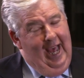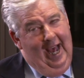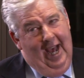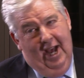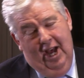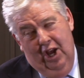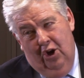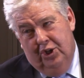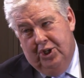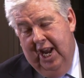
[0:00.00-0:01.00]
and
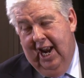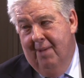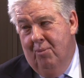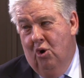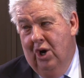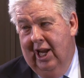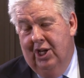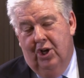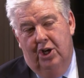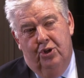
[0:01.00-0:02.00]
on Saturday
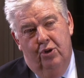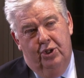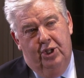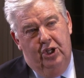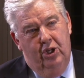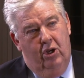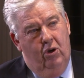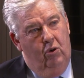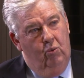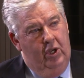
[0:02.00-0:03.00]
mornings I do a session
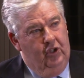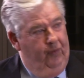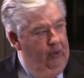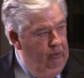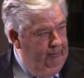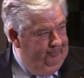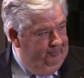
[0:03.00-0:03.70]
called Where's Phil?